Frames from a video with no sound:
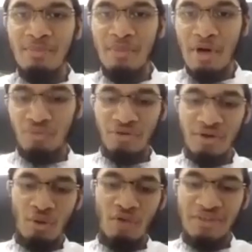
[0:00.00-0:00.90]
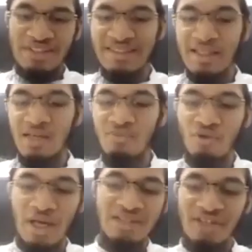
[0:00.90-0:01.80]
boundary of Islam.
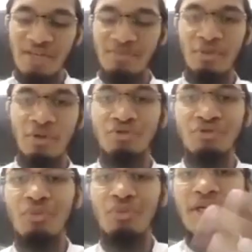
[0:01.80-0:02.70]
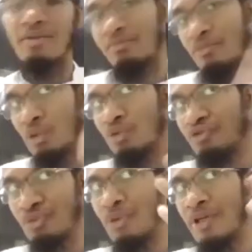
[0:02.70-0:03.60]
For example, you
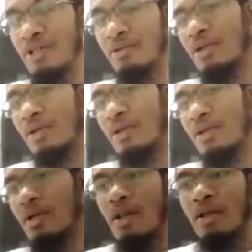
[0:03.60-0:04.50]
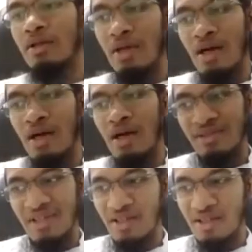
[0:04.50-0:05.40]
swear,
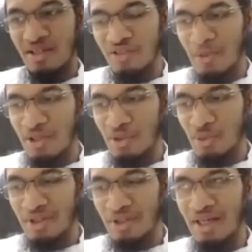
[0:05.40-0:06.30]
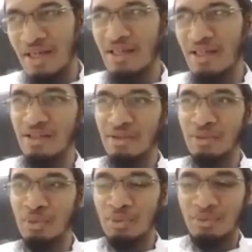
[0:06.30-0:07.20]
other than Allah subhanahu wa ta'ala,
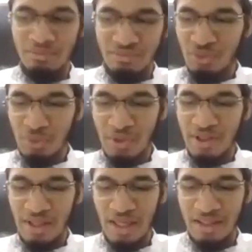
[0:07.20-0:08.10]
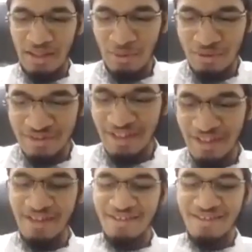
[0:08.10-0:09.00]
you swear, I will not say
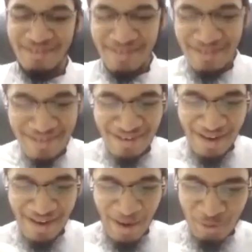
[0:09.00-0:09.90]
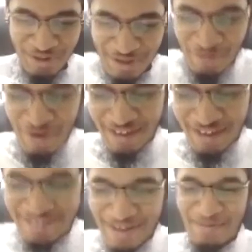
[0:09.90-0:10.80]
that. I'm not going to give you an
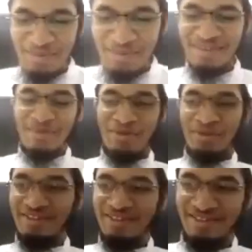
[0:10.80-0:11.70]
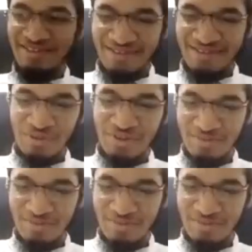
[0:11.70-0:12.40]
example because it's not